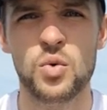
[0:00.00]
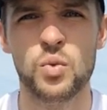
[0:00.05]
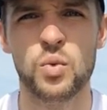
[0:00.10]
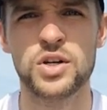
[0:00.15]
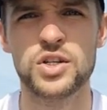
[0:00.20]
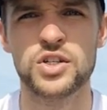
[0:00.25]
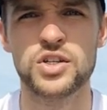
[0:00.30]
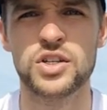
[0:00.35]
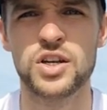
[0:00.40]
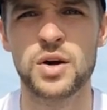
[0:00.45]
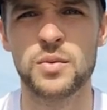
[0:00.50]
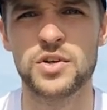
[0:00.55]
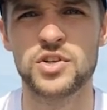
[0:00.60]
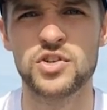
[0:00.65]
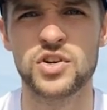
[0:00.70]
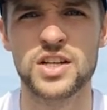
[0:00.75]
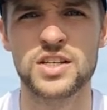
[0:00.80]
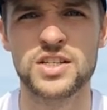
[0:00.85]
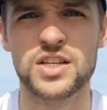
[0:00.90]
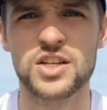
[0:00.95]
Once you're done with
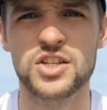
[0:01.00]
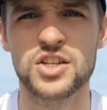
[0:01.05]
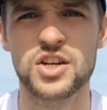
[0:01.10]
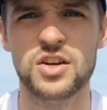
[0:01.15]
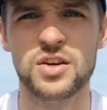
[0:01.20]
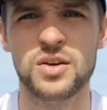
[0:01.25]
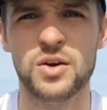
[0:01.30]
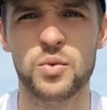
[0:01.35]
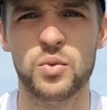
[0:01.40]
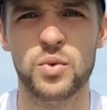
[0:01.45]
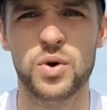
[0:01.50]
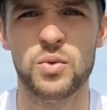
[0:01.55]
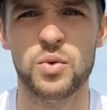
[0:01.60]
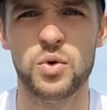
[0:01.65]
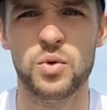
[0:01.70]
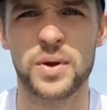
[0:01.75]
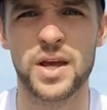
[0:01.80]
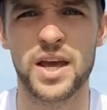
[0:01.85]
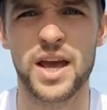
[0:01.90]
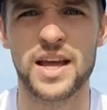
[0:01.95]
transition, we
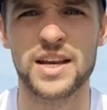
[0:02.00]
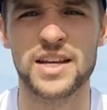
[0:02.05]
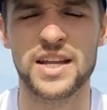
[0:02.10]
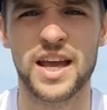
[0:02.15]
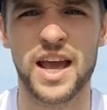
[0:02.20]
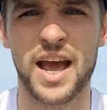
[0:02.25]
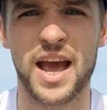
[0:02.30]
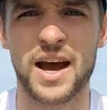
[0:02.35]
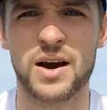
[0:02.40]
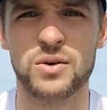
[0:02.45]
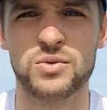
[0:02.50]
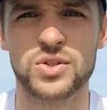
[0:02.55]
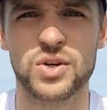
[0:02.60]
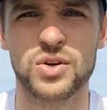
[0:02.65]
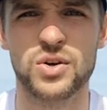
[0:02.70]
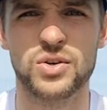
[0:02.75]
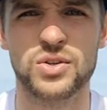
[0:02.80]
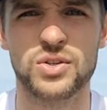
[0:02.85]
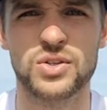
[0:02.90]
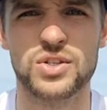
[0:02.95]
will be heading out
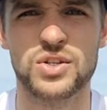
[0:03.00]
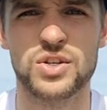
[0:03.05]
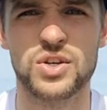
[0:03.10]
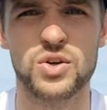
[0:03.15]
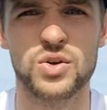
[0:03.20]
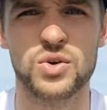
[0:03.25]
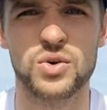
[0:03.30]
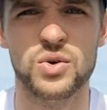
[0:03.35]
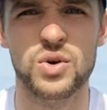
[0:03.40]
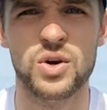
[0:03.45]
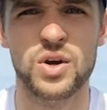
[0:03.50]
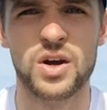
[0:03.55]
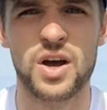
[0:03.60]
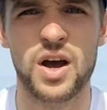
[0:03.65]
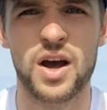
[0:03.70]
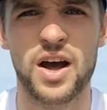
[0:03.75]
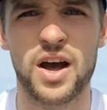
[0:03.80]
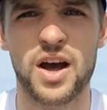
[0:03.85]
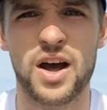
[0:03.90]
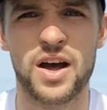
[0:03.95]
onto
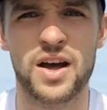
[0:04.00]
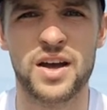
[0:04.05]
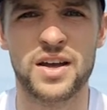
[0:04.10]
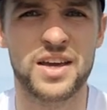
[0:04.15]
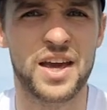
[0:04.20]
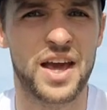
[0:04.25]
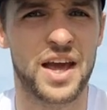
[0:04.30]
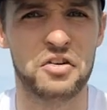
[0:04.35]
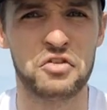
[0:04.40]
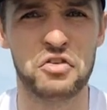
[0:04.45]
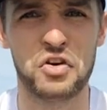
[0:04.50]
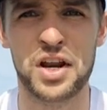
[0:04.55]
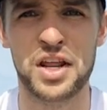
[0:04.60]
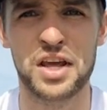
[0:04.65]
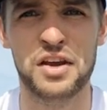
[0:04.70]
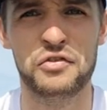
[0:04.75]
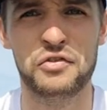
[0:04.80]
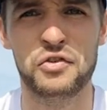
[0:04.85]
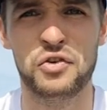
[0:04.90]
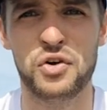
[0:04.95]
getting
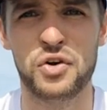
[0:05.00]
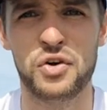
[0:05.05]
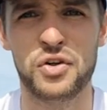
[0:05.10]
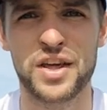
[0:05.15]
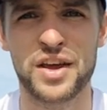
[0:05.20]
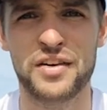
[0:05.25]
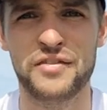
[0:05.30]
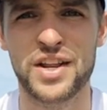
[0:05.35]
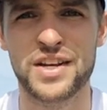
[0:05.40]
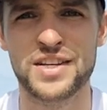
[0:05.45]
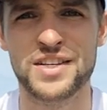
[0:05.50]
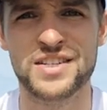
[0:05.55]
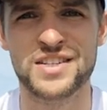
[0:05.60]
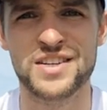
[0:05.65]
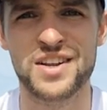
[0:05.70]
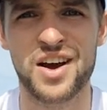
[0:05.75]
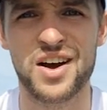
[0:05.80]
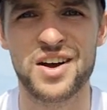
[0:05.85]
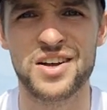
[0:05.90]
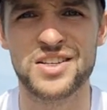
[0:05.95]
ready for the event to
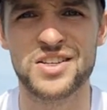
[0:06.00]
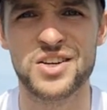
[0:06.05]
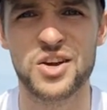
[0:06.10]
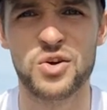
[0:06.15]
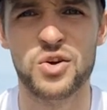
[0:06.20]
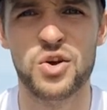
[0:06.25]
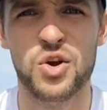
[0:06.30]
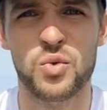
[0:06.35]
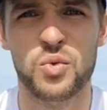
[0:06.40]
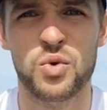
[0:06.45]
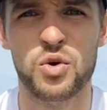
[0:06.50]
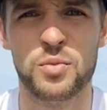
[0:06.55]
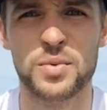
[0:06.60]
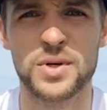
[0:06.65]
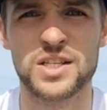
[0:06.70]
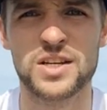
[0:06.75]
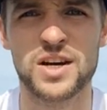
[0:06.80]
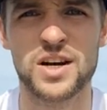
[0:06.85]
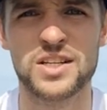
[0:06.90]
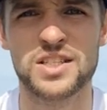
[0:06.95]
start. So we will be
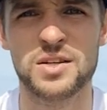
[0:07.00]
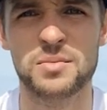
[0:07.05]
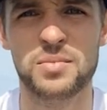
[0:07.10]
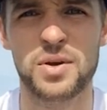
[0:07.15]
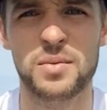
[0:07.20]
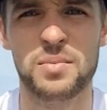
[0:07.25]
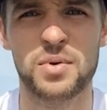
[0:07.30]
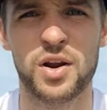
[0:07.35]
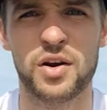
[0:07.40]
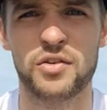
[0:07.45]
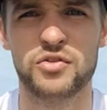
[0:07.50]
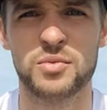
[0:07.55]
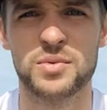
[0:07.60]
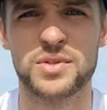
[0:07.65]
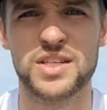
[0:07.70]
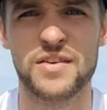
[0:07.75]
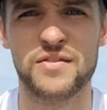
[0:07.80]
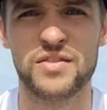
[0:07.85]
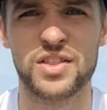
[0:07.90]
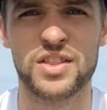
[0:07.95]
starting people off from
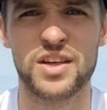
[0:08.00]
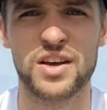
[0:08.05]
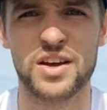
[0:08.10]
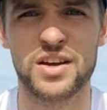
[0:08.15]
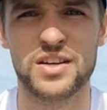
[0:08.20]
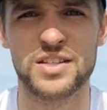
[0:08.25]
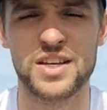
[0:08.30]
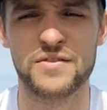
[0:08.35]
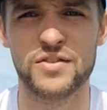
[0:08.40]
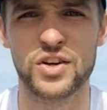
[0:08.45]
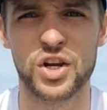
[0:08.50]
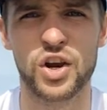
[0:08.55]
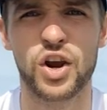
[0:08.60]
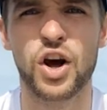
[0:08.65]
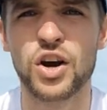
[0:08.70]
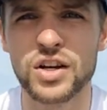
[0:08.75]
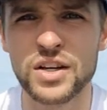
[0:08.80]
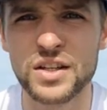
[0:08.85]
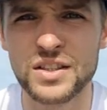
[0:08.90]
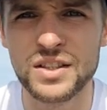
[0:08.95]
7
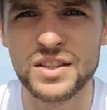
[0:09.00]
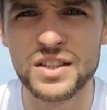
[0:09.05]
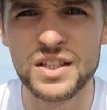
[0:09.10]
o'clock.